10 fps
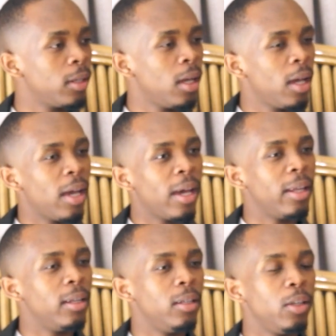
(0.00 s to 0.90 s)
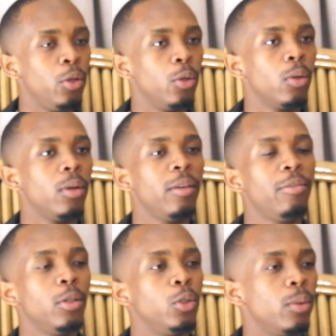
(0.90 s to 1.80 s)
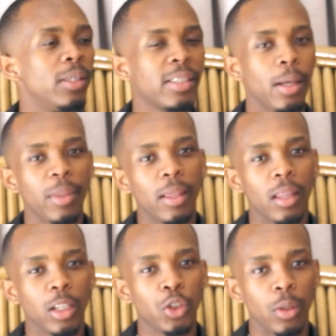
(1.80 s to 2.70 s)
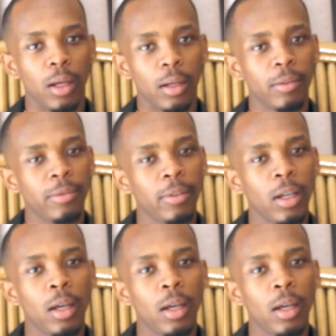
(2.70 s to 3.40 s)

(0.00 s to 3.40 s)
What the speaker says: And if you're doing something that you love,